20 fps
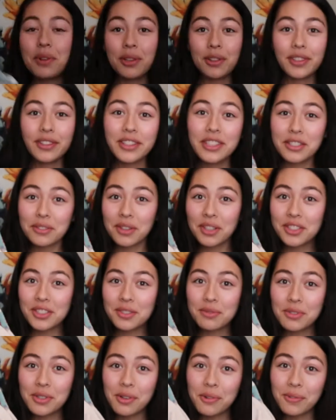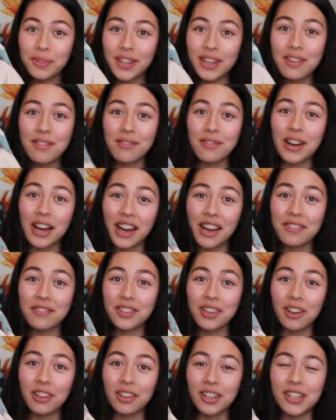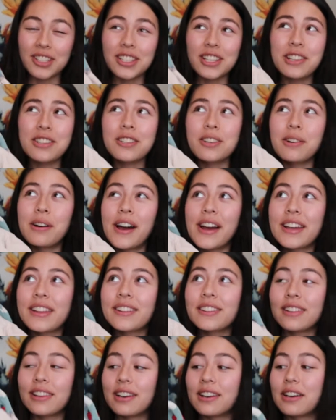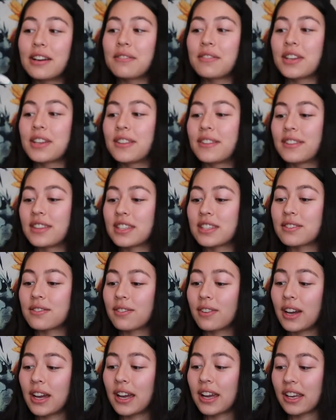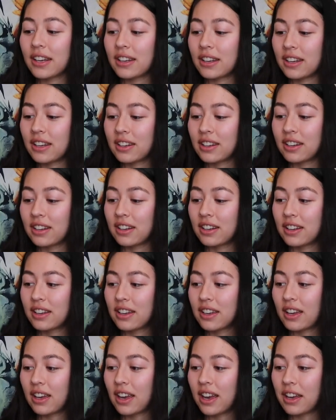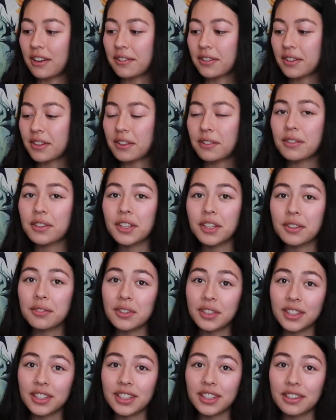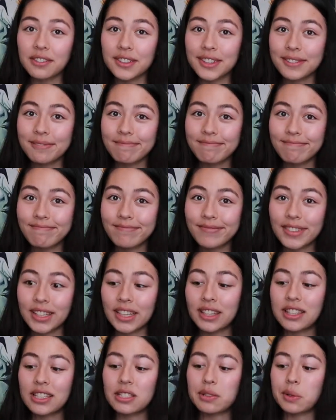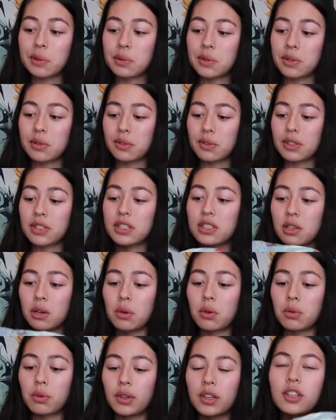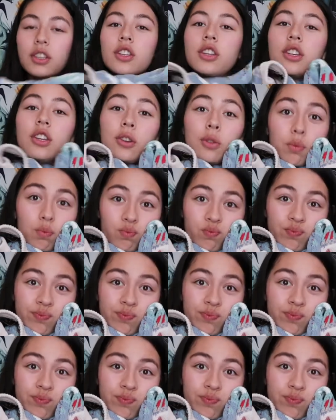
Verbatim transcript: both of these sweaters were only $5, so I love this find and I really, really, really love it. Like this one was so cute.